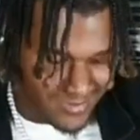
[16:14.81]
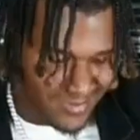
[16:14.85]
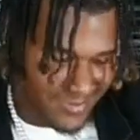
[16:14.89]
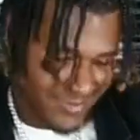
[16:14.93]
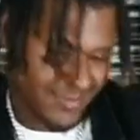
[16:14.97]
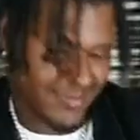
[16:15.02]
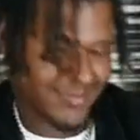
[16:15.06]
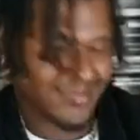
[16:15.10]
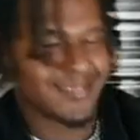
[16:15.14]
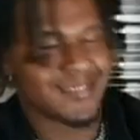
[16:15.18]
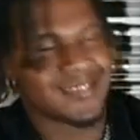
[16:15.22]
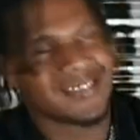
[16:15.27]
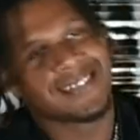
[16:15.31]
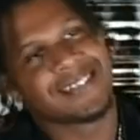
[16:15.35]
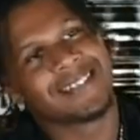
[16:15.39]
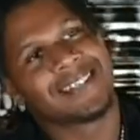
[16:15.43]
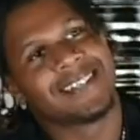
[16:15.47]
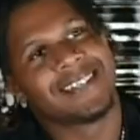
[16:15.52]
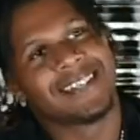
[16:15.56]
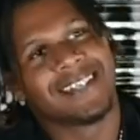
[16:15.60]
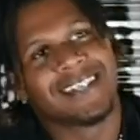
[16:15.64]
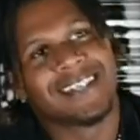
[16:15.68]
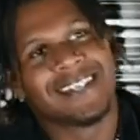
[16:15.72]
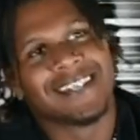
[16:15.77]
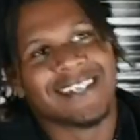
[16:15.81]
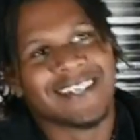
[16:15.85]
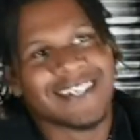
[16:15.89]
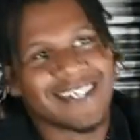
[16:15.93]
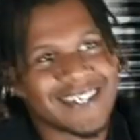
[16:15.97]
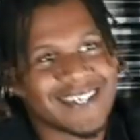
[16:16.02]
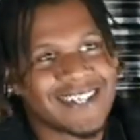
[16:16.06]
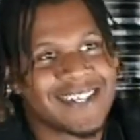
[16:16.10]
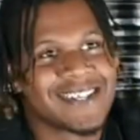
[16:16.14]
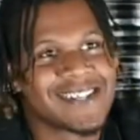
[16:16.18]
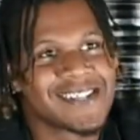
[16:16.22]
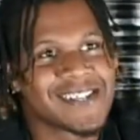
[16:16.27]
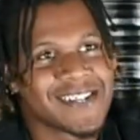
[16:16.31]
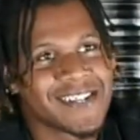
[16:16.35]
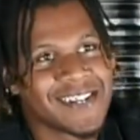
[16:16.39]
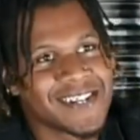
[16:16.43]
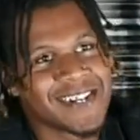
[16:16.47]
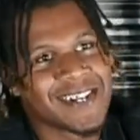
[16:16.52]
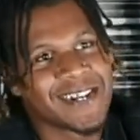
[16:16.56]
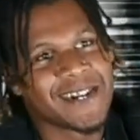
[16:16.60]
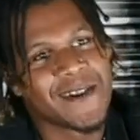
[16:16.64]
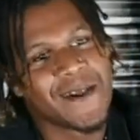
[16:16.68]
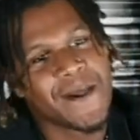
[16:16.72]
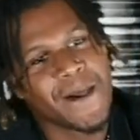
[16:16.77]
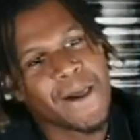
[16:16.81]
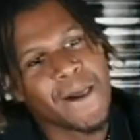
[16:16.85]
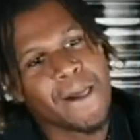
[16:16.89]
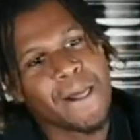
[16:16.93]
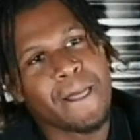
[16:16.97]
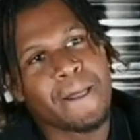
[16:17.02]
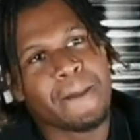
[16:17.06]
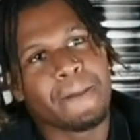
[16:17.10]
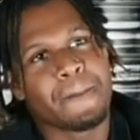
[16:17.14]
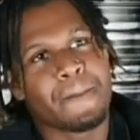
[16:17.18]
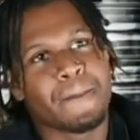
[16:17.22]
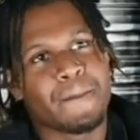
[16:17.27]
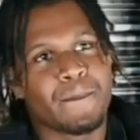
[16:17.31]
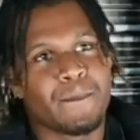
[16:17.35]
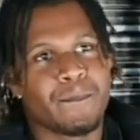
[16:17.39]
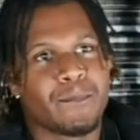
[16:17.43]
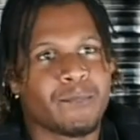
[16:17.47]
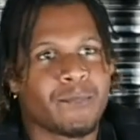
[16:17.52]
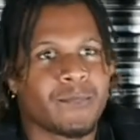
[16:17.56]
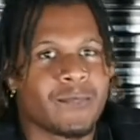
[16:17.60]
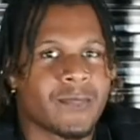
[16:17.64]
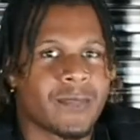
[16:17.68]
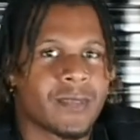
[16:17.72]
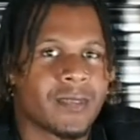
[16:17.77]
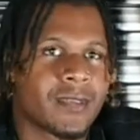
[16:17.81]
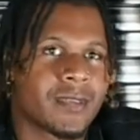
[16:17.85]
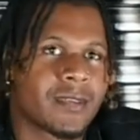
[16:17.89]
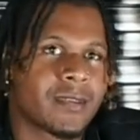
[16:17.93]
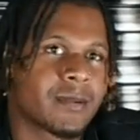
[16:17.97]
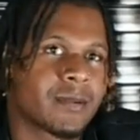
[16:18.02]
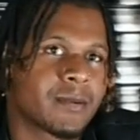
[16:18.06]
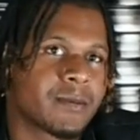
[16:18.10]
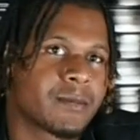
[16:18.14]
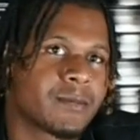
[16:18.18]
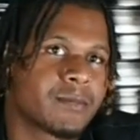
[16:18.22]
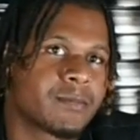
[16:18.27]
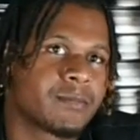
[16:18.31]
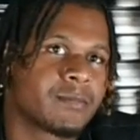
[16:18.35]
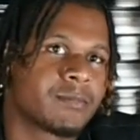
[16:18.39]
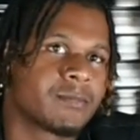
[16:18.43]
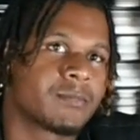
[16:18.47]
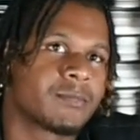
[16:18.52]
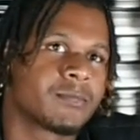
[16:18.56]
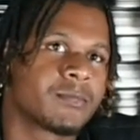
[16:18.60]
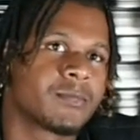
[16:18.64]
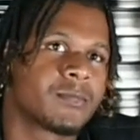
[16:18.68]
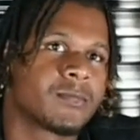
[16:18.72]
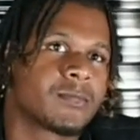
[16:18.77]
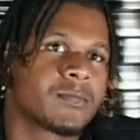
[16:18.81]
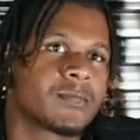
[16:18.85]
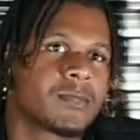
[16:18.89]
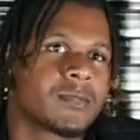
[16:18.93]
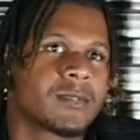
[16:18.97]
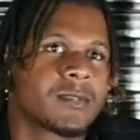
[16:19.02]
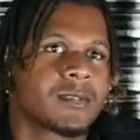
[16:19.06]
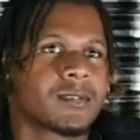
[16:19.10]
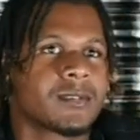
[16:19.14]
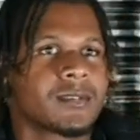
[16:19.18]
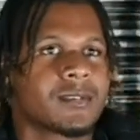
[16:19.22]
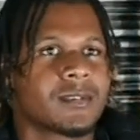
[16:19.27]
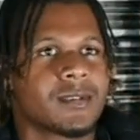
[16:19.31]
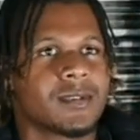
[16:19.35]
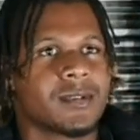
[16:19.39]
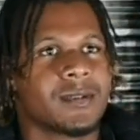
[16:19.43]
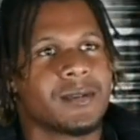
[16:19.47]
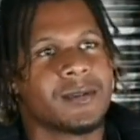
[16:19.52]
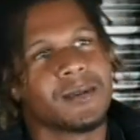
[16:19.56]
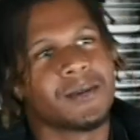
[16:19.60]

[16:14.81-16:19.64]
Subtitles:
Be you. All right, man. Just Flex TV, The Block. YK KEIM, thank you so much, bro.